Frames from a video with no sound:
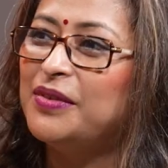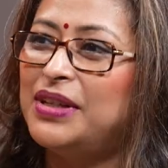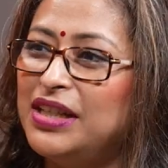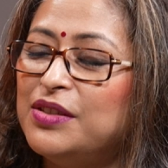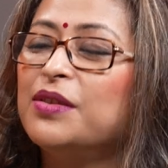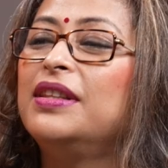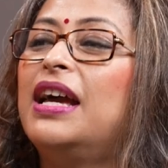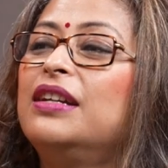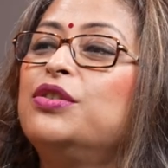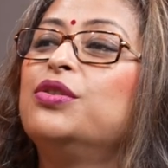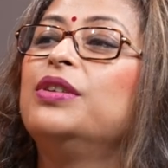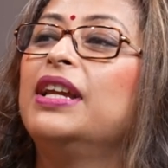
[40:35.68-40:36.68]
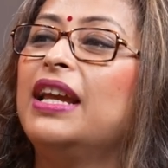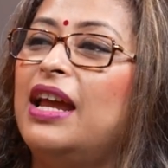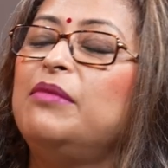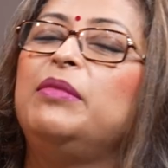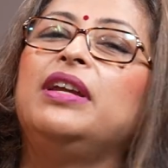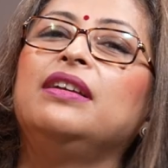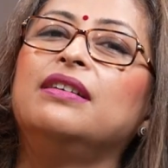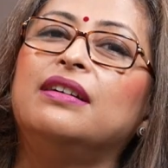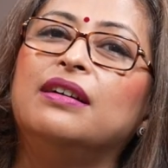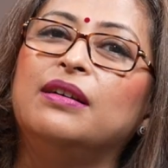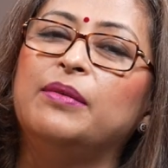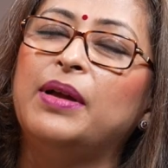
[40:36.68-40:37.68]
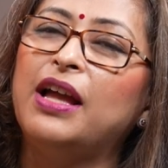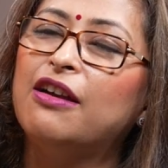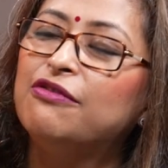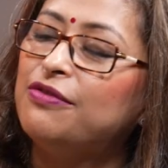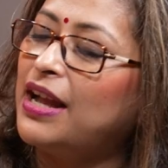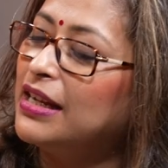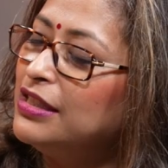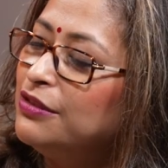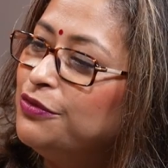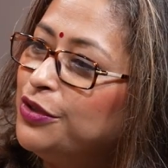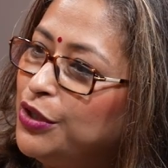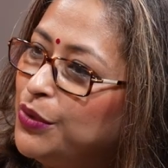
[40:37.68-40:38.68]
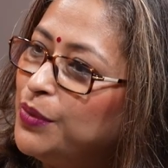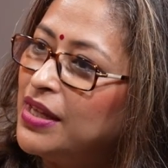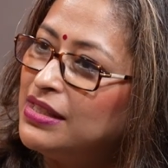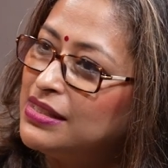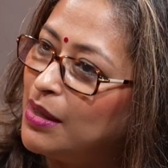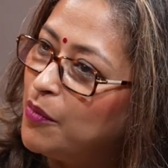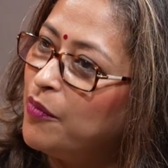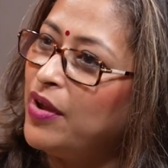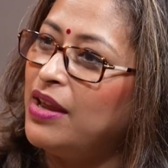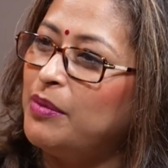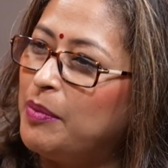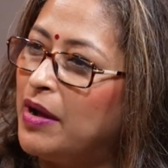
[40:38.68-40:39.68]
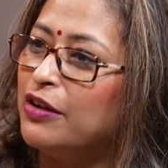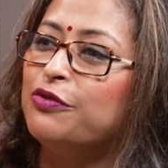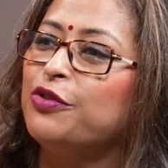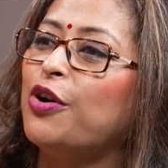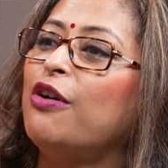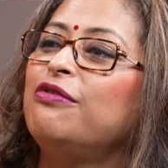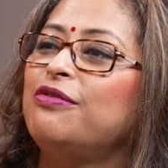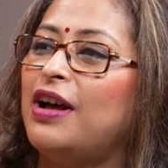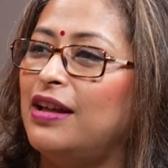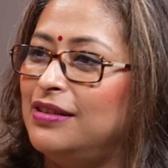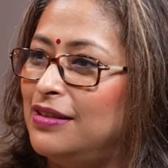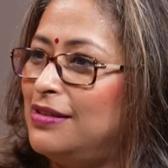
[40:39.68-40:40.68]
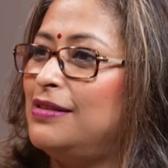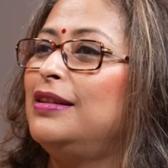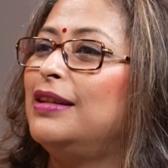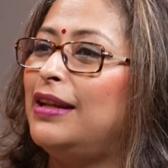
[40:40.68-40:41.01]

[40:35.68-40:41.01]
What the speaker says: Right. So that should again be a factor for you, that somewhere part of your father still